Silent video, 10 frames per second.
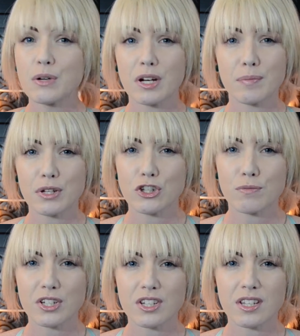don't want to put too
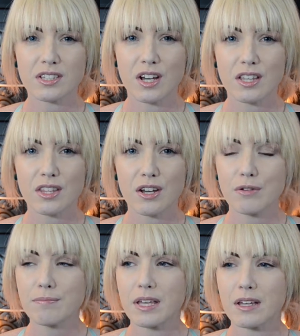much of this on
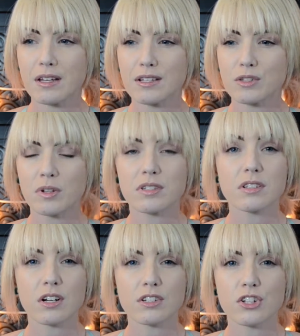though, because once it
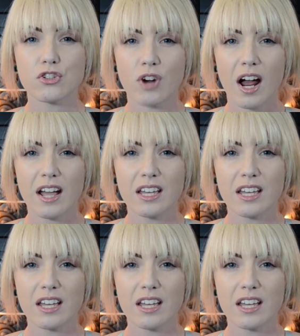starts to dry,